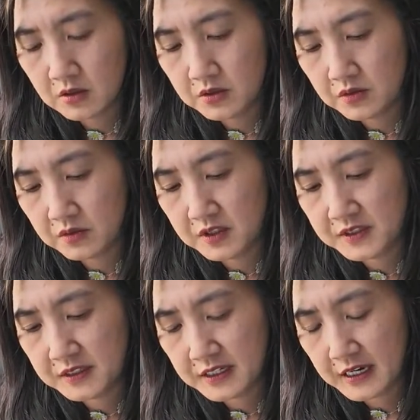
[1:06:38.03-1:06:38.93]
so this
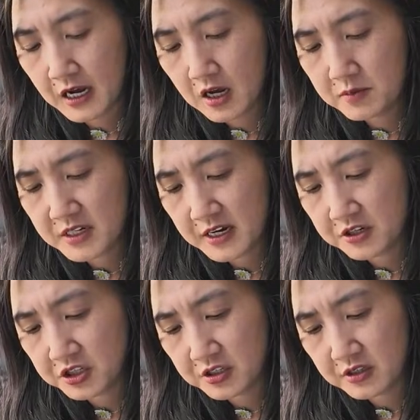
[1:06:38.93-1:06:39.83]
is a
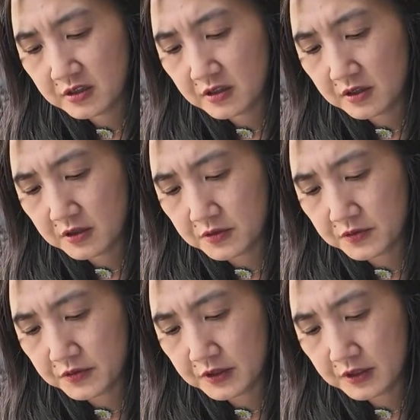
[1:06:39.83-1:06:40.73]
combination
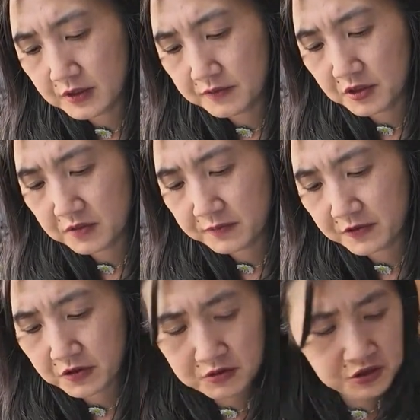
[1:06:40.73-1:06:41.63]
of, if you
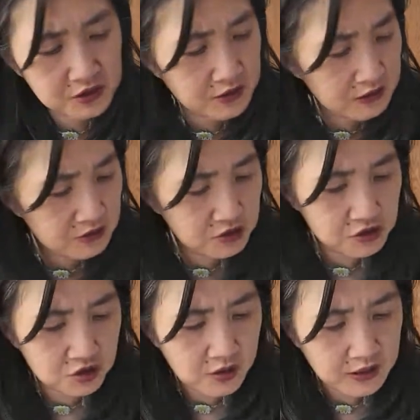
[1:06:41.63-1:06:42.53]
for those that are
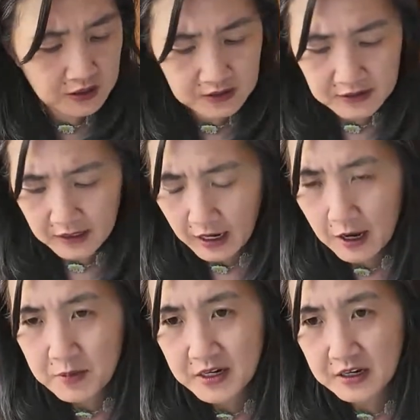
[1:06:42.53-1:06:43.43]
just joining us, a
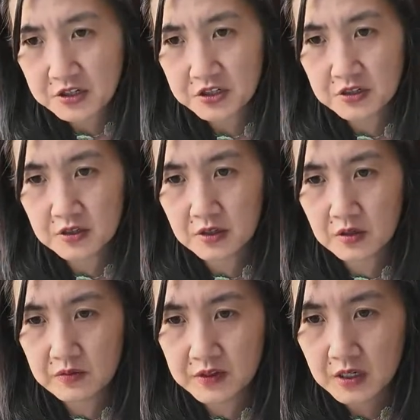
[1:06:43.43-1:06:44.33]
combination
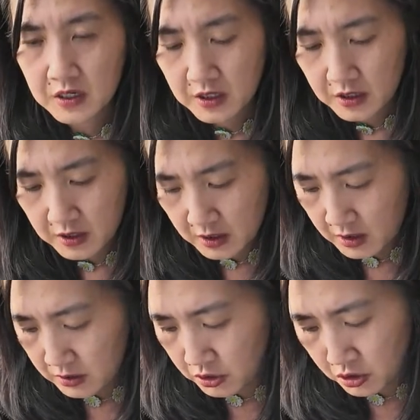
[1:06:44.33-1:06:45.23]
of
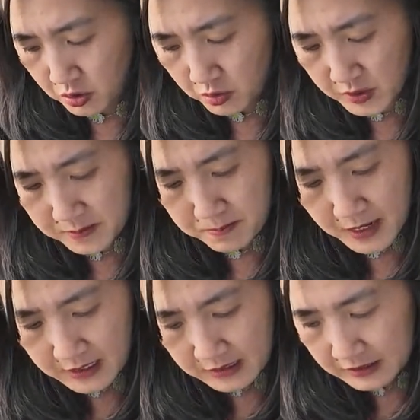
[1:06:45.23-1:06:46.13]
jewelry
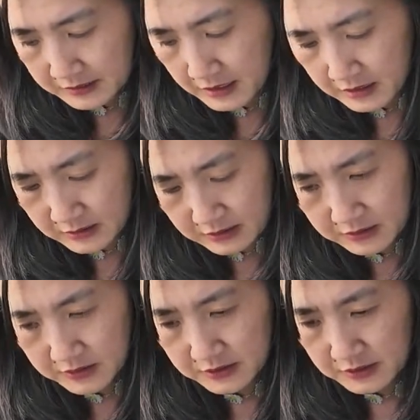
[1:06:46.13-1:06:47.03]
making
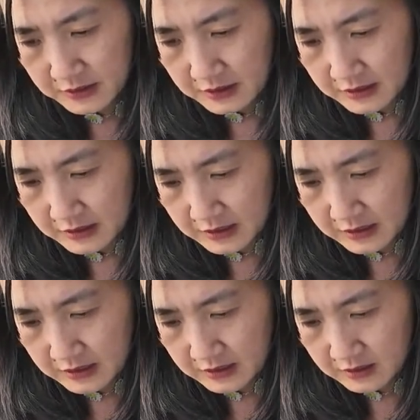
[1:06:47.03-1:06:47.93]
techniques
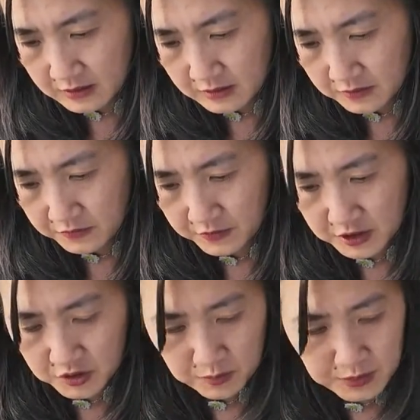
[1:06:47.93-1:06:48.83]
and
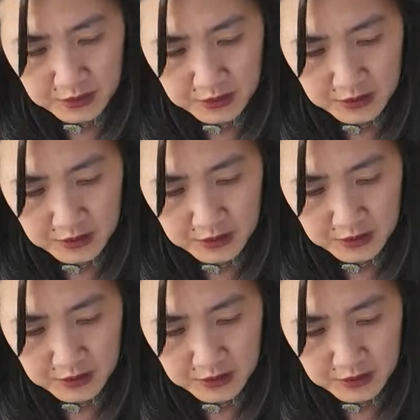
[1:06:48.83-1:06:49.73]
French beading
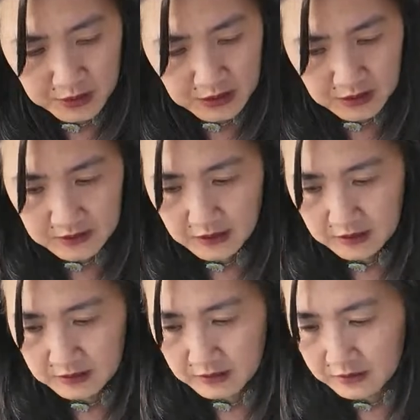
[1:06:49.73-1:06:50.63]
techniques.
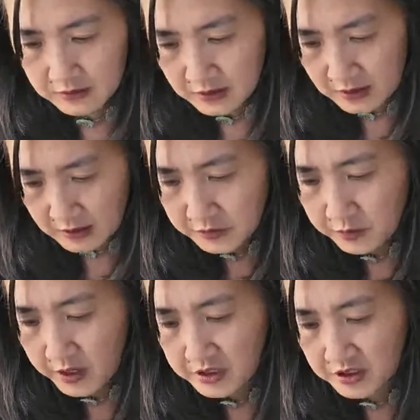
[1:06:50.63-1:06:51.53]
And this
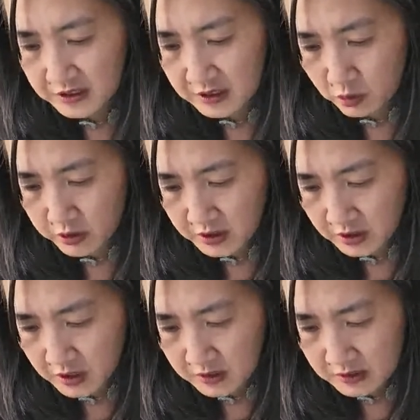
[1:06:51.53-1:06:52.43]
project that I'm working
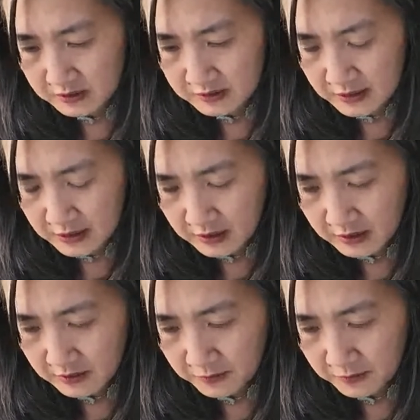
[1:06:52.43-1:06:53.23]
on is a